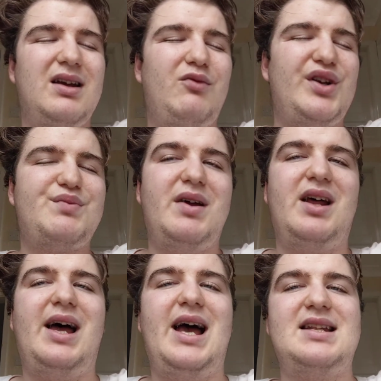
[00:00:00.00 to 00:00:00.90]
which meant
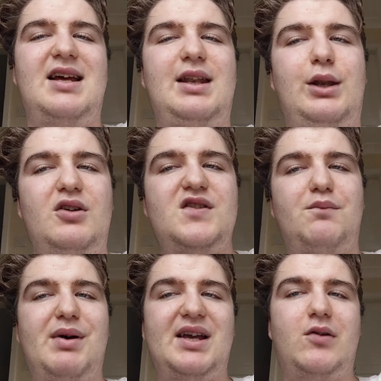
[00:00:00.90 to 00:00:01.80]
I had a lot of
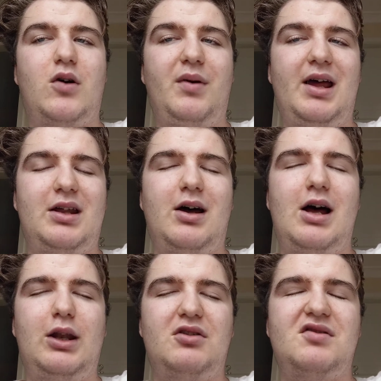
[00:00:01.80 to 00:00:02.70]
backup and a
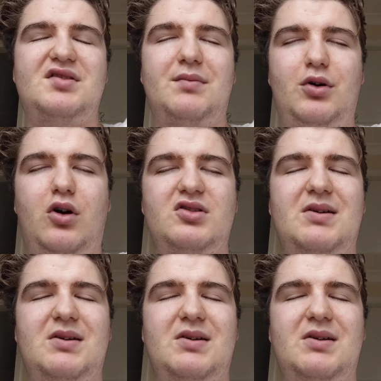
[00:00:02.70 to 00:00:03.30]
lot of support,